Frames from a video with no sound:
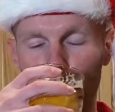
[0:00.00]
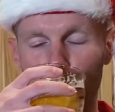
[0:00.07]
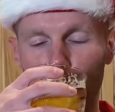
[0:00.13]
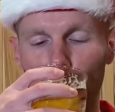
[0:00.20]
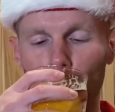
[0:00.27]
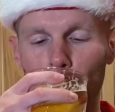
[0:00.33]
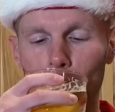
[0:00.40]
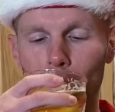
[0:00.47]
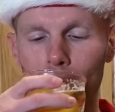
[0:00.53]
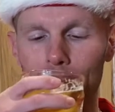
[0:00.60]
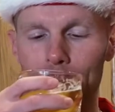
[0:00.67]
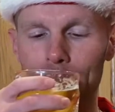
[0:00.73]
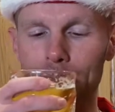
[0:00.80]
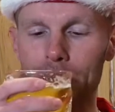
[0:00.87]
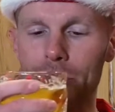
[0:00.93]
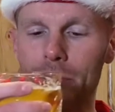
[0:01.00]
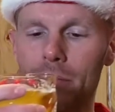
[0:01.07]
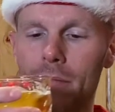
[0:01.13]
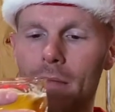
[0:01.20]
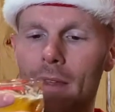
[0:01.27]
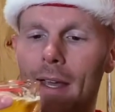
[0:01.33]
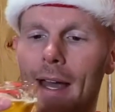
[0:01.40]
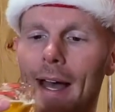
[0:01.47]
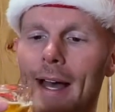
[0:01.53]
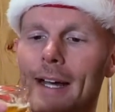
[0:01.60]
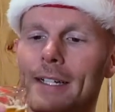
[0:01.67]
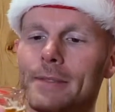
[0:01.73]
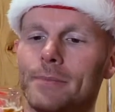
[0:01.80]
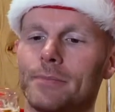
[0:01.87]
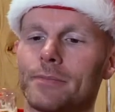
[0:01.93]

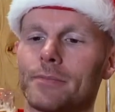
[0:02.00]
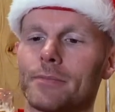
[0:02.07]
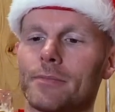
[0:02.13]
[no speech]